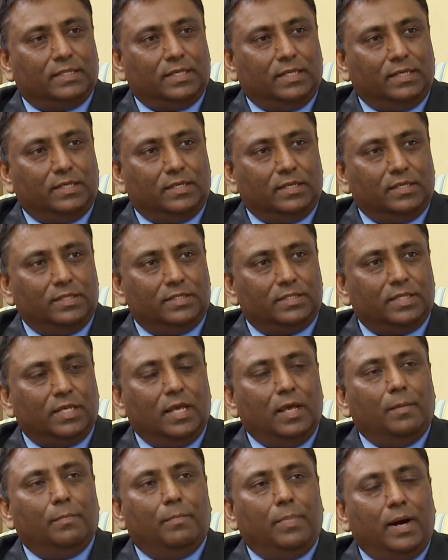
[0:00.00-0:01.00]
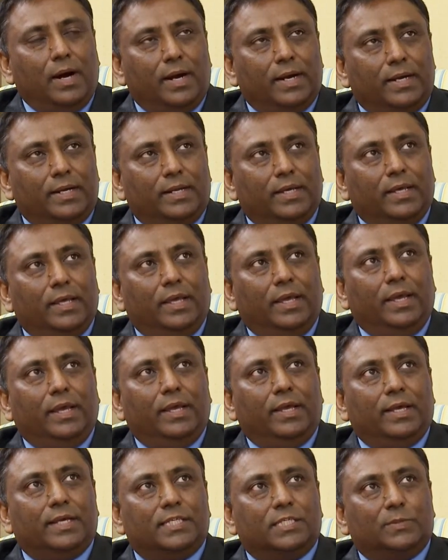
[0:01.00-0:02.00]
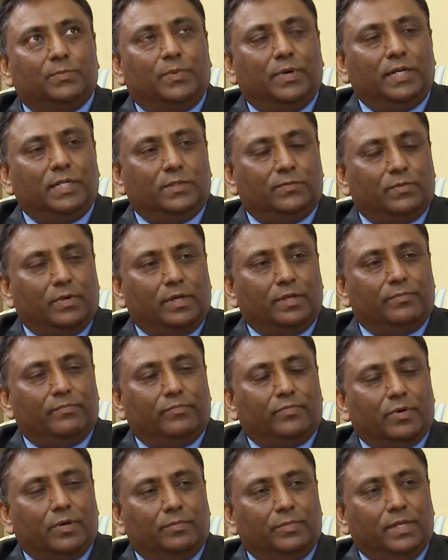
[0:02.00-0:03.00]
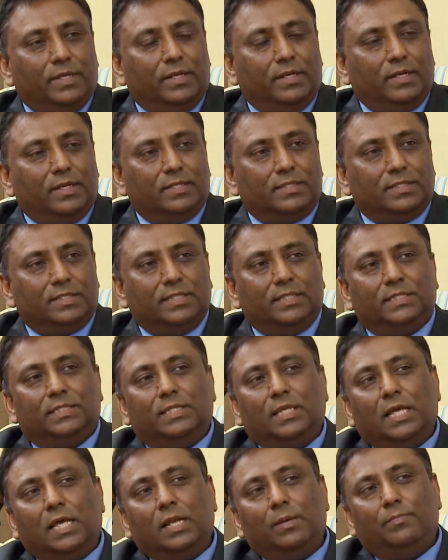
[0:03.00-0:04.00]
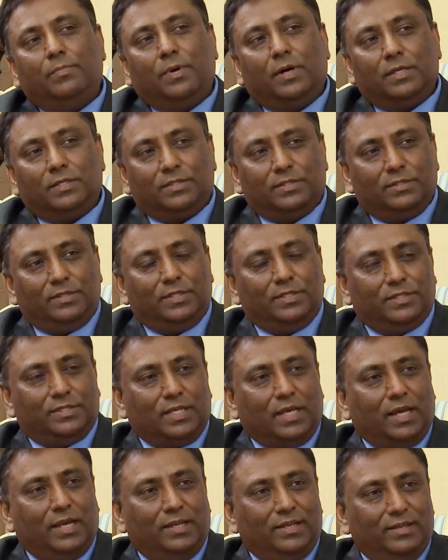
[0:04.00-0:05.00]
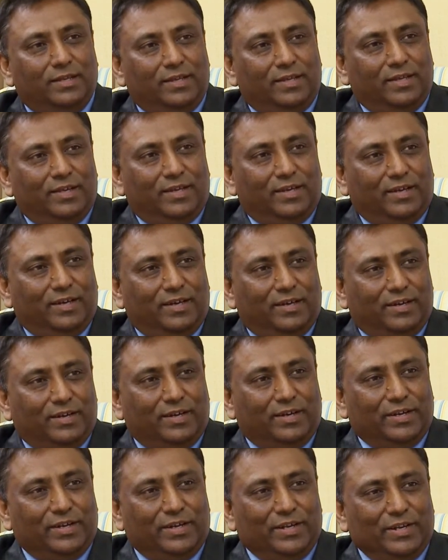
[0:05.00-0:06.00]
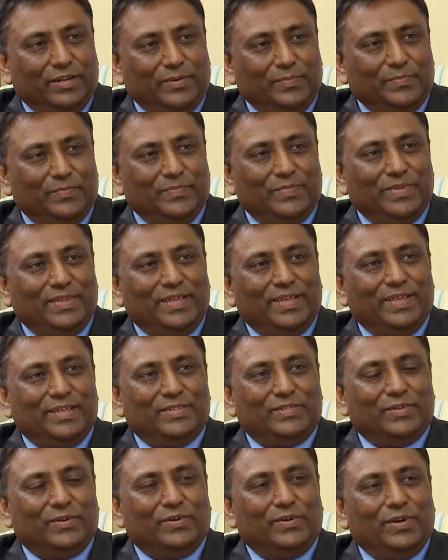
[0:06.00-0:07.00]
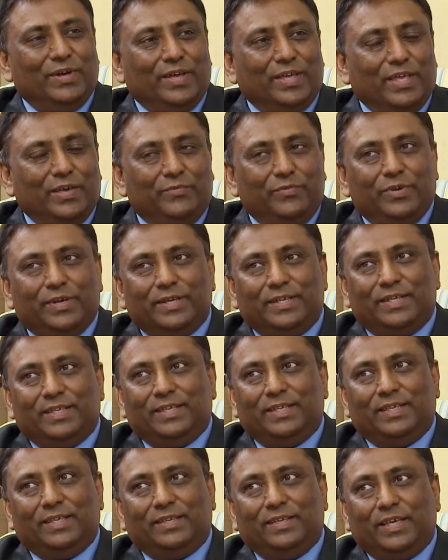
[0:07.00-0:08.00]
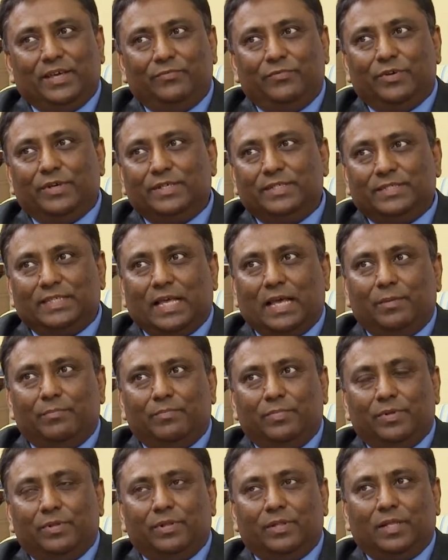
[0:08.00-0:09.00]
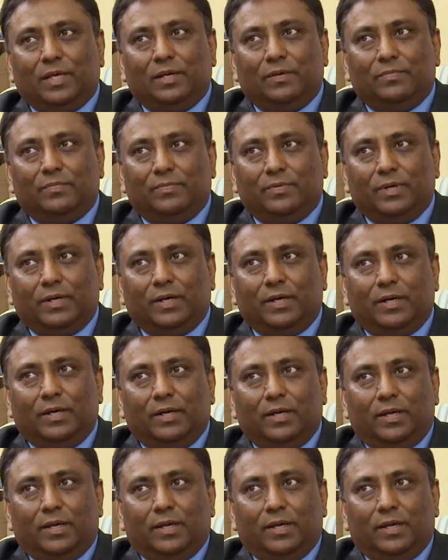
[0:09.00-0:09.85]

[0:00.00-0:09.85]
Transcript: as interns, but experts from the industries help us design curriculum. So give you example of